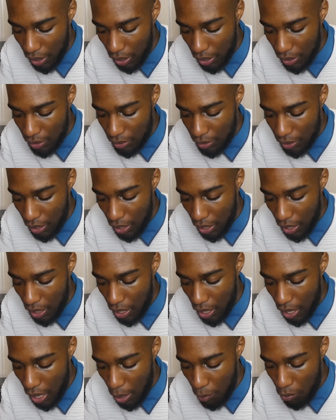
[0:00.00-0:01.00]
And
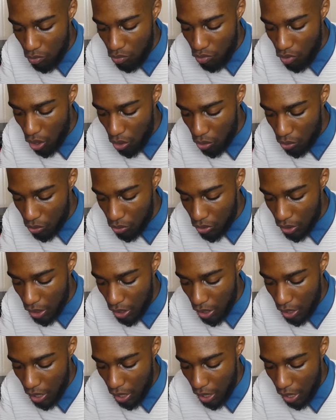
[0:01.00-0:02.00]
Ahab rode
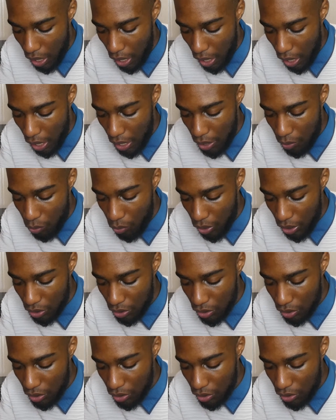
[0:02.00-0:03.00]
and
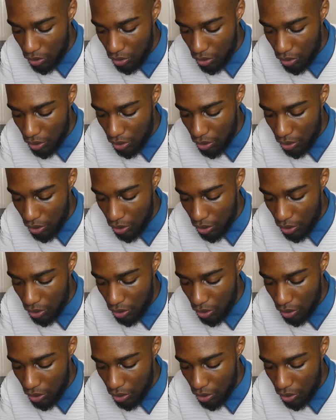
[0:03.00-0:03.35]
went to